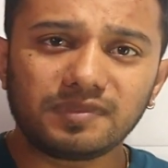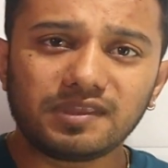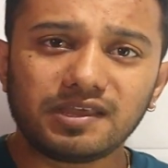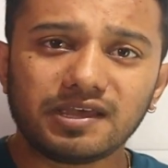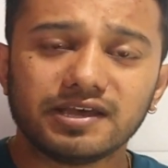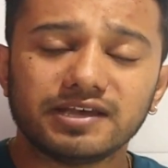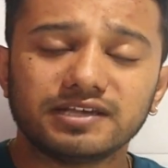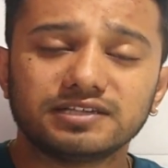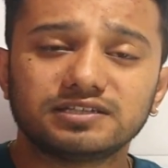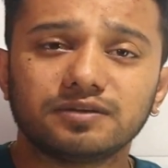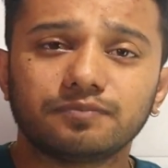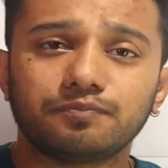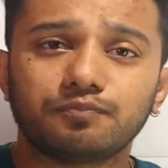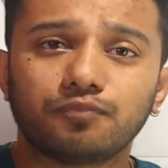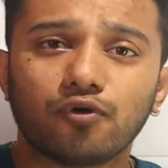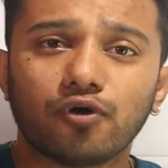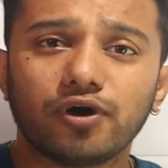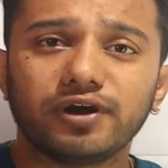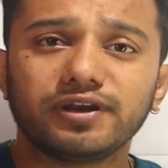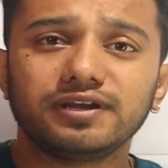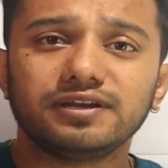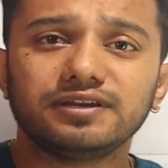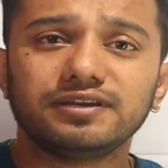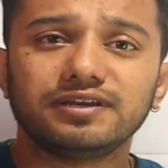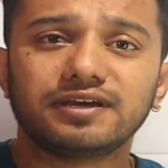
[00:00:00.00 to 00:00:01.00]
as the
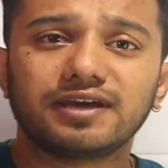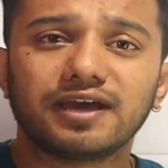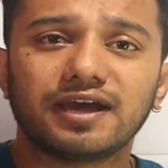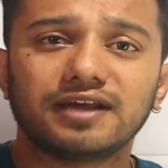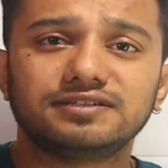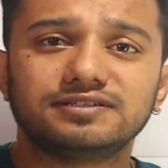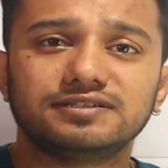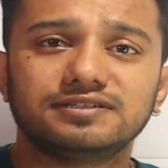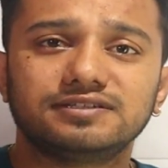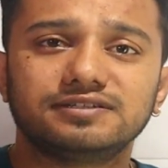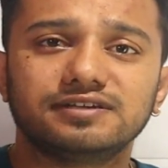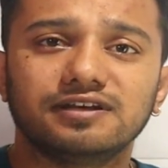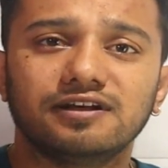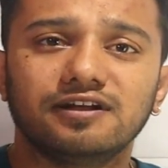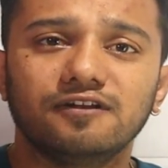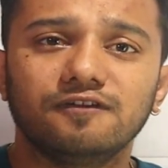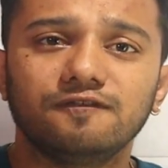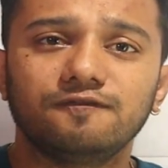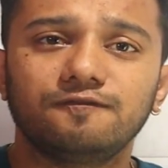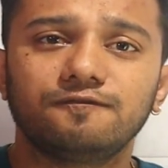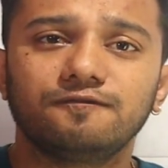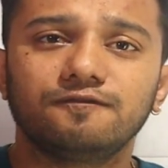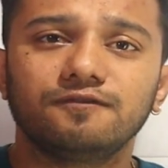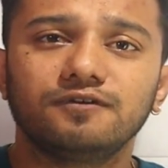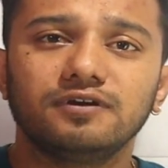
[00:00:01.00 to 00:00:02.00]
point indicates
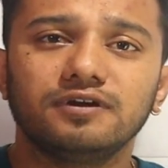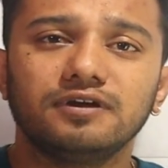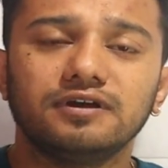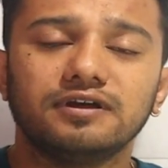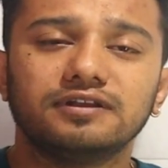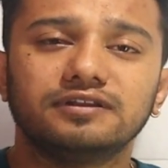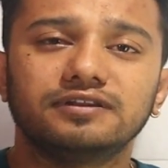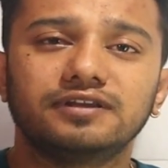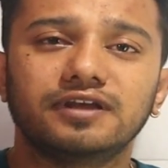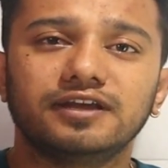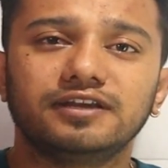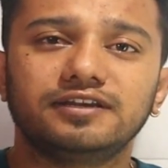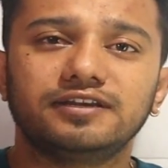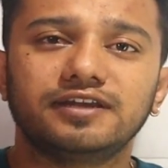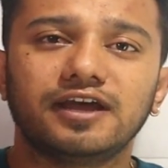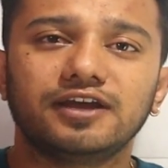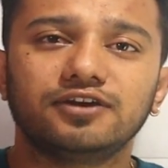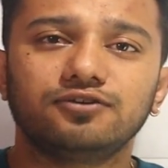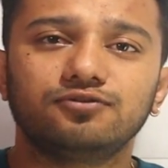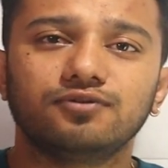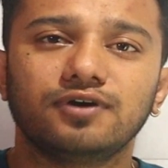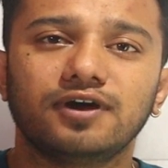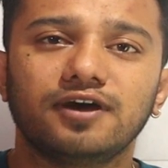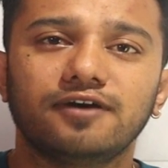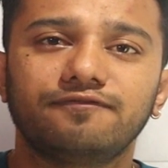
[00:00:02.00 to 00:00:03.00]
itself, they tend
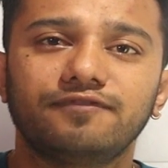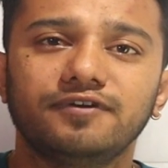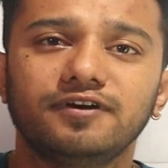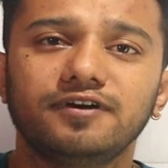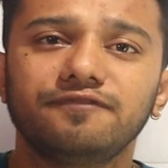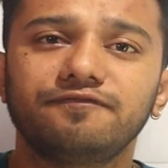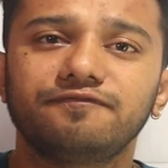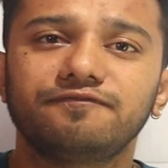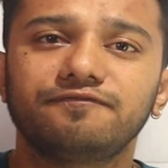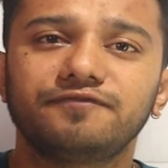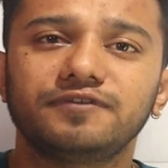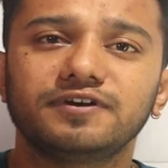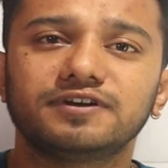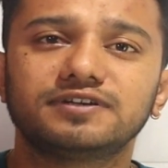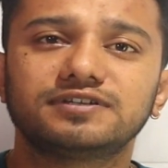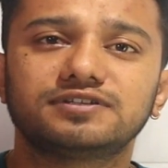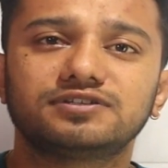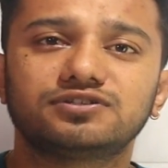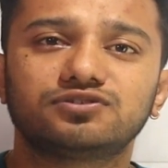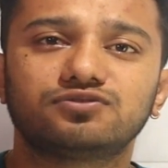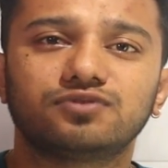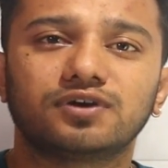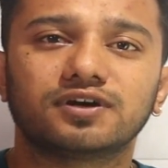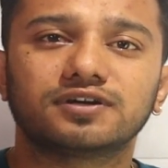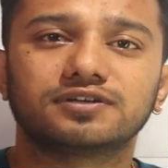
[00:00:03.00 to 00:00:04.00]
to have a fixed
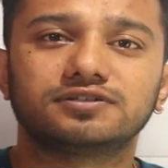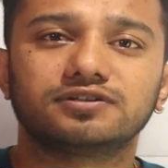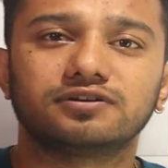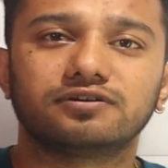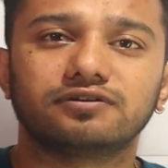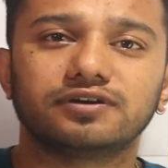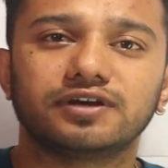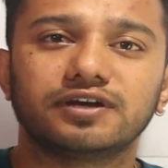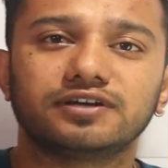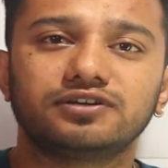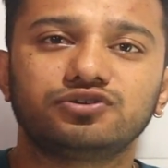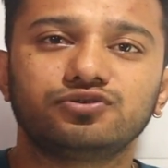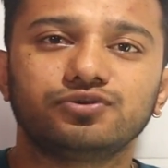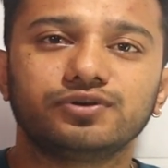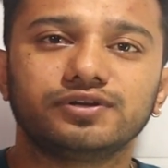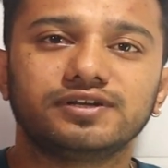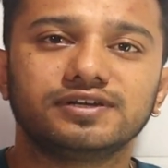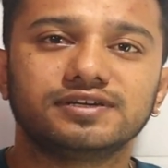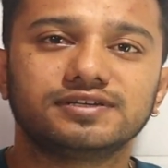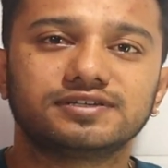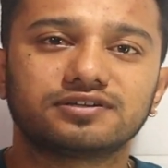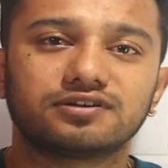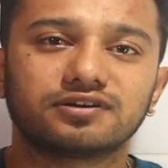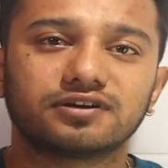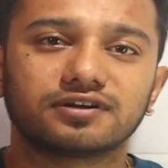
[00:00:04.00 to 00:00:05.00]
structure, a
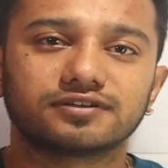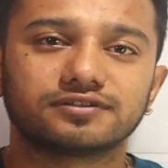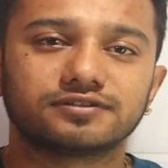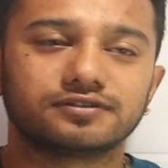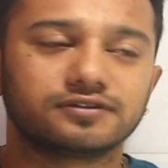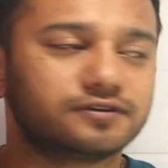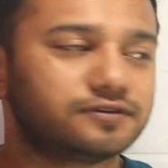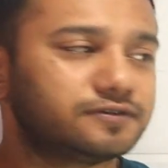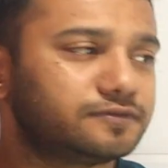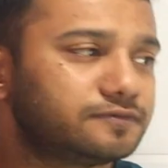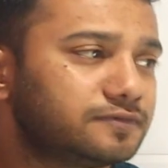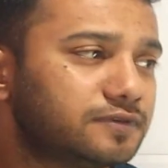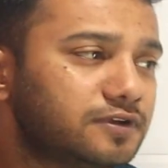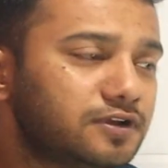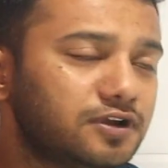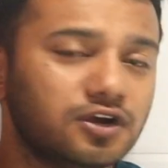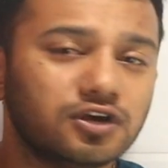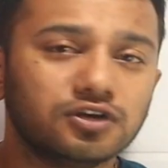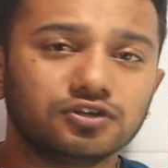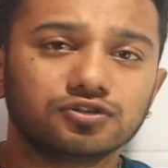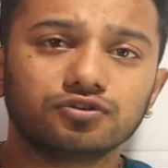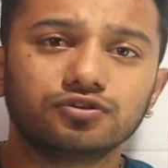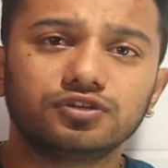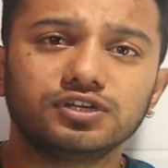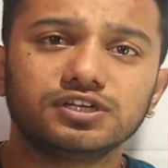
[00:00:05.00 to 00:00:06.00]
3D structure.
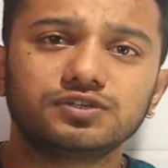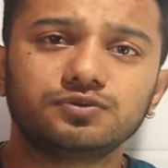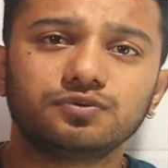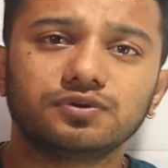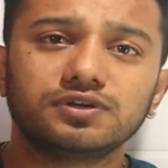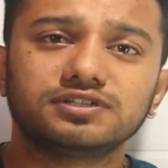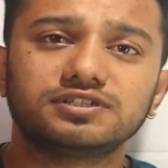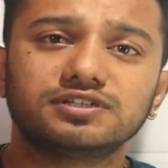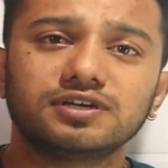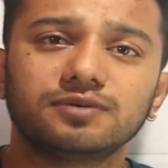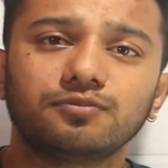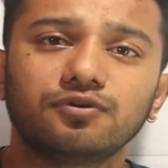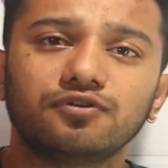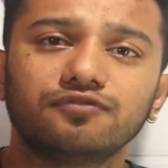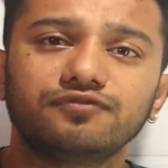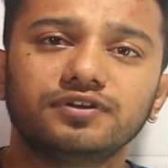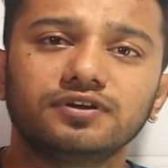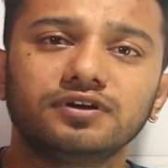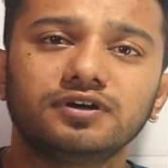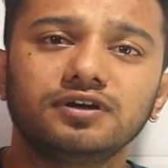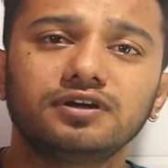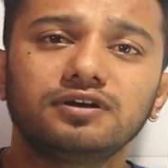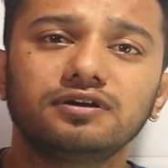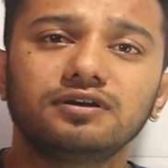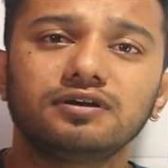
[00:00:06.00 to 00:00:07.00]
So these were some of
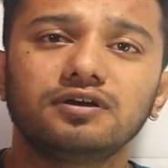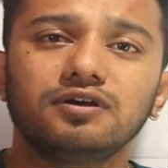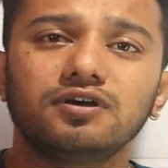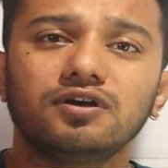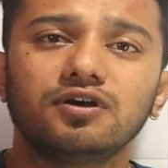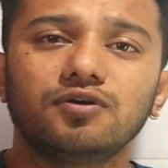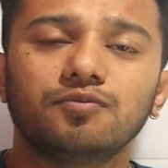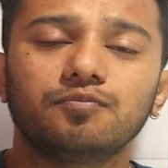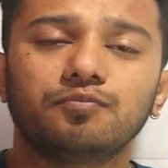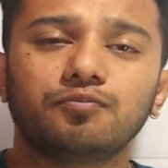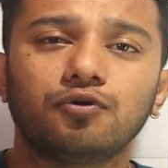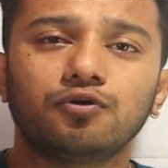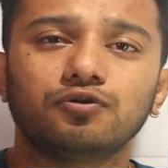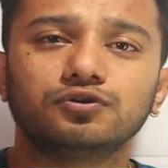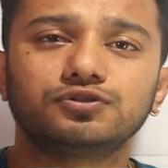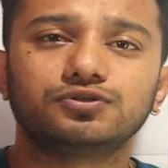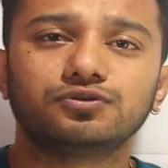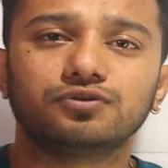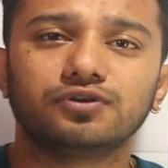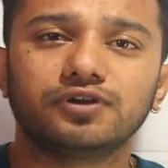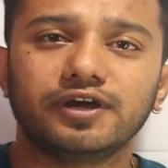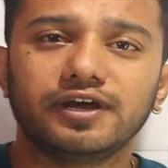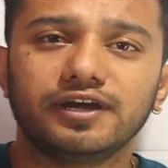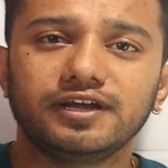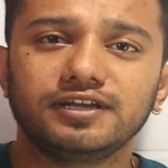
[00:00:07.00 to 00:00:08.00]
the
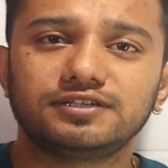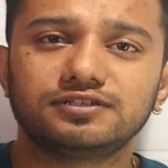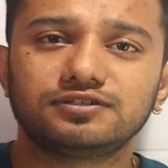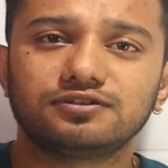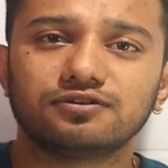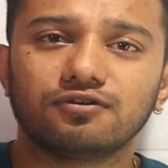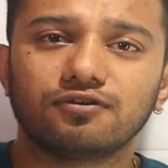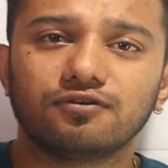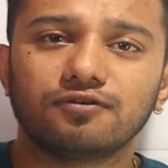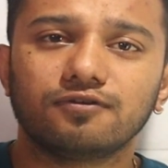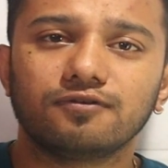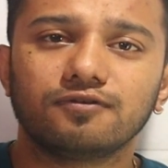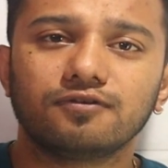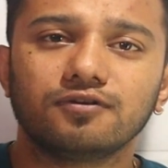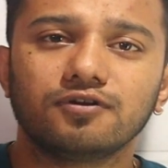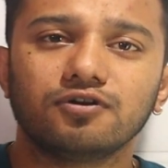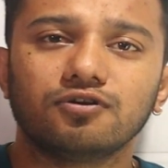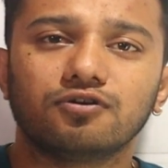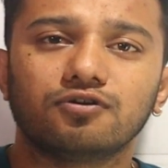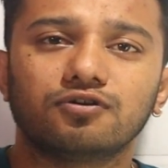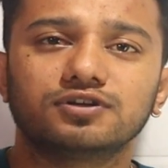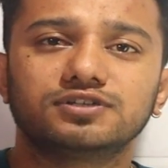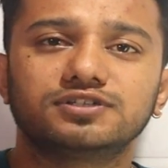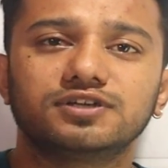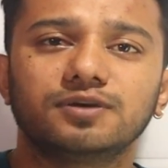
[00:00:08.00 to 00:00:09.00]
postulates
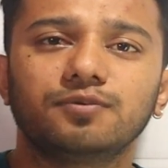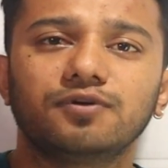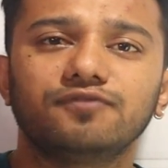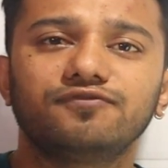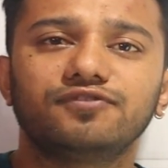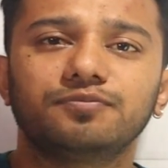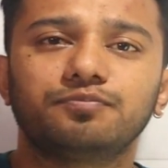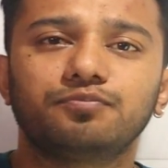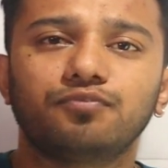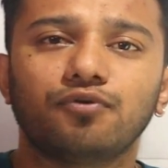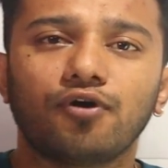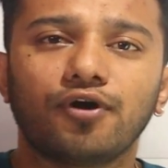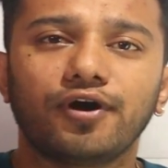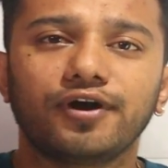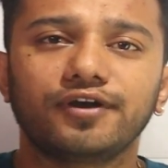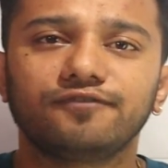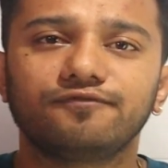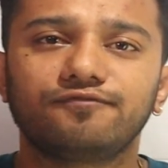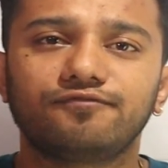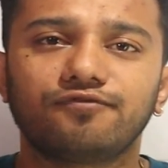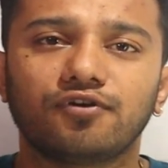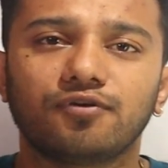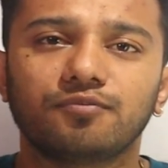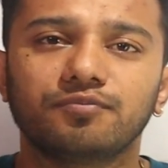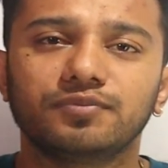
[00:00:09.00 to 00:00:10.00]
or some of the
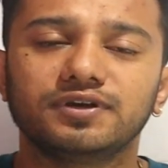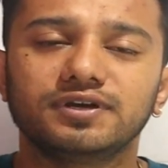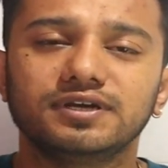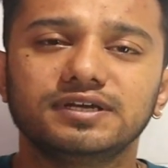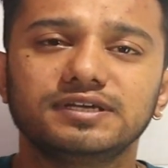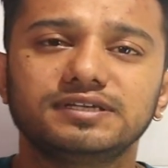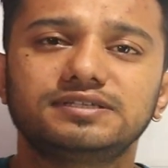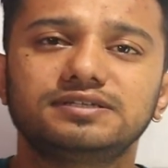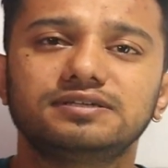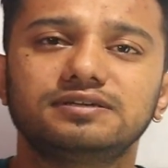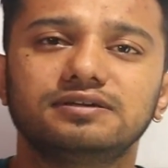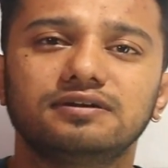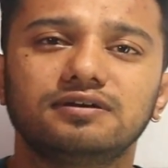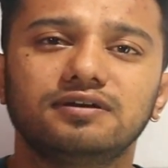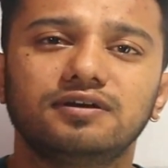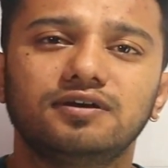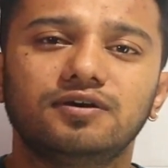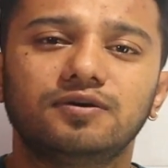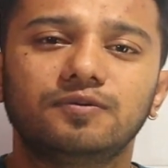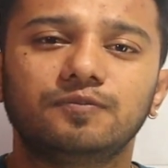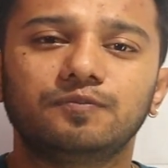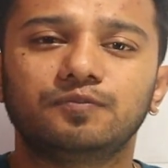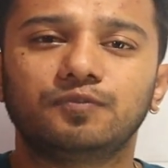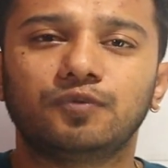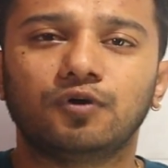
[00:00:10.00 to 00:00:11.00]
points from his
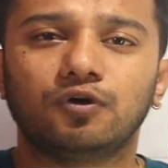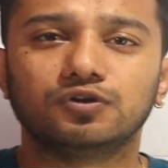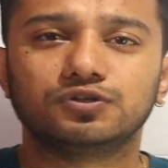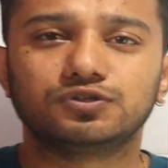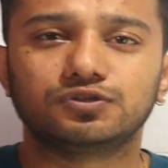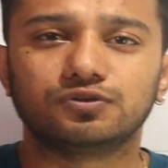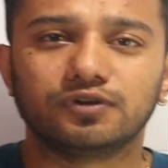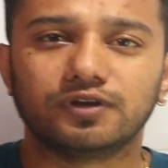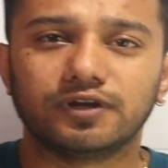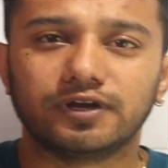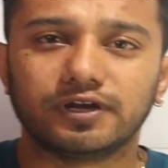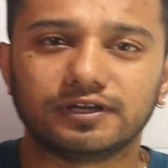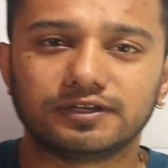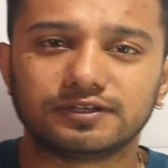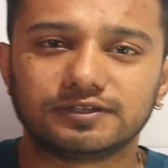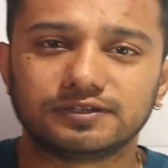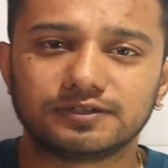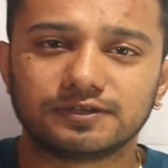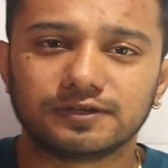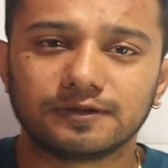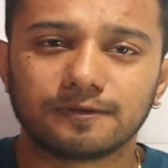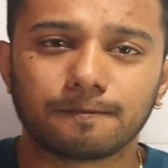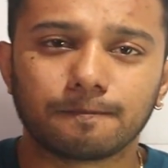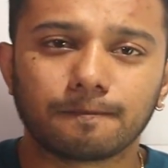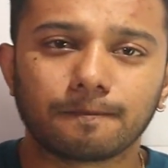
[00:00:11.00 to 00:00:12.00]

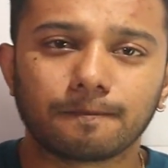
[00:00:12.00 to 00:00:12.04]
postulates.